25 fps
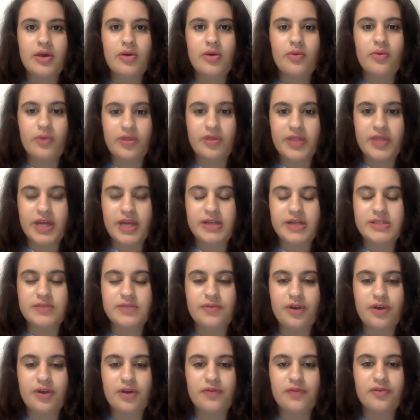one that is
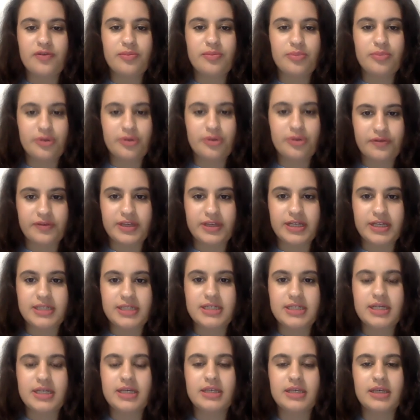far from
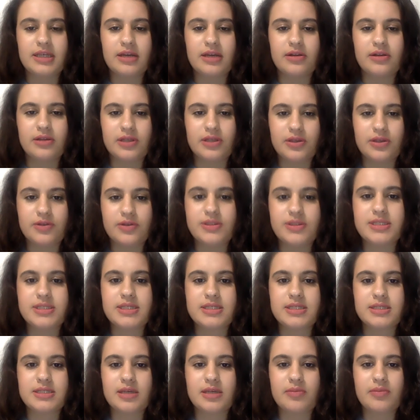perfect, yet a legal
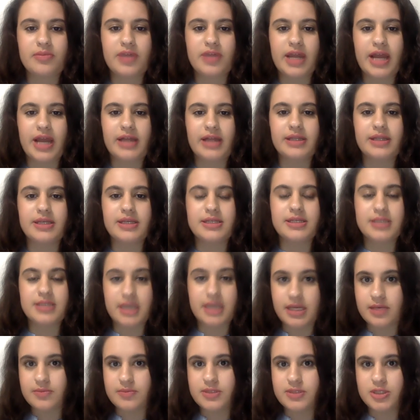system that at least
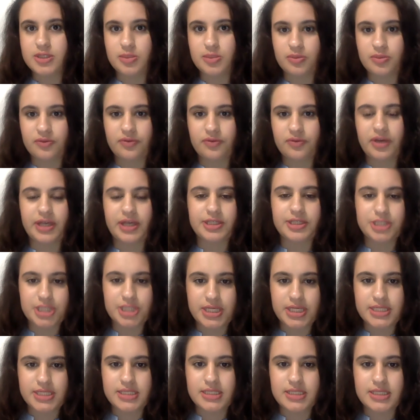aims to provide
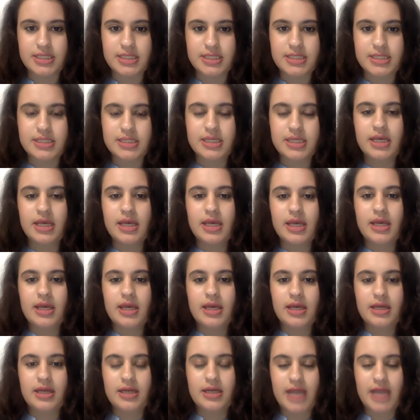justice.
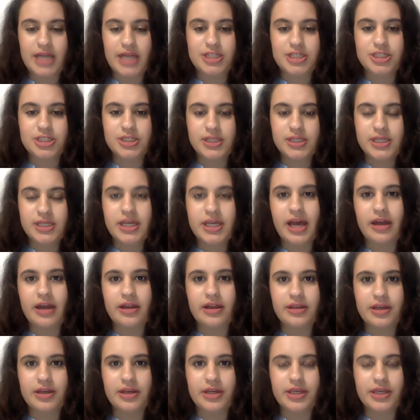Naturally, at a
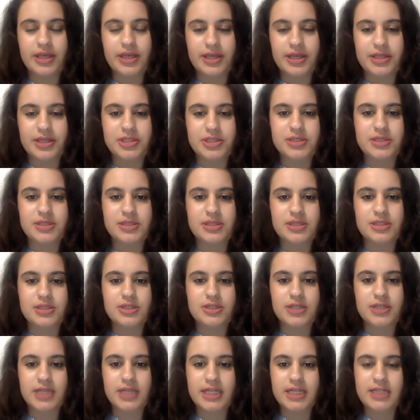young age, this
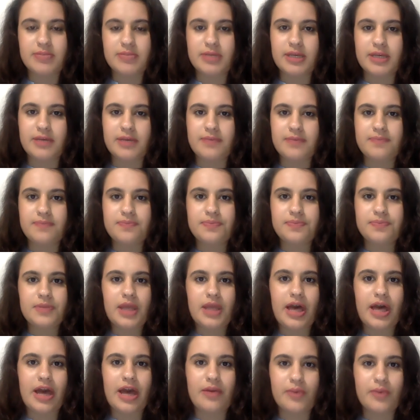intrigued me.
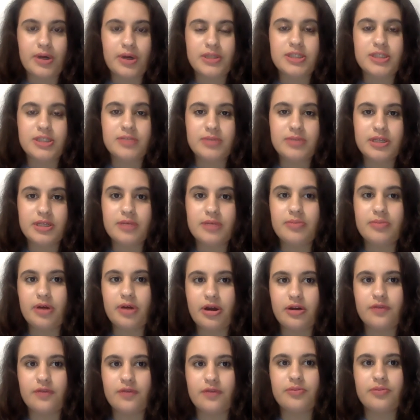I want to be a
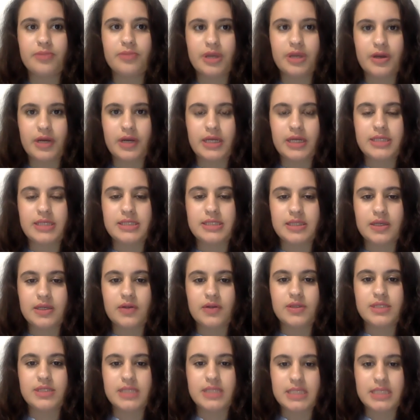part of America's
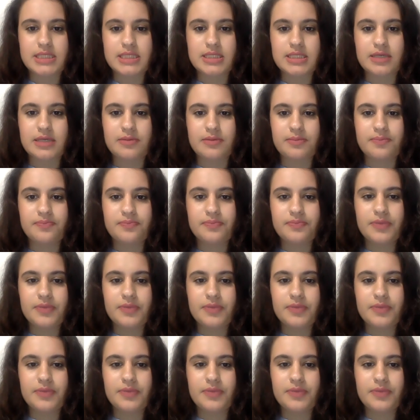legal system.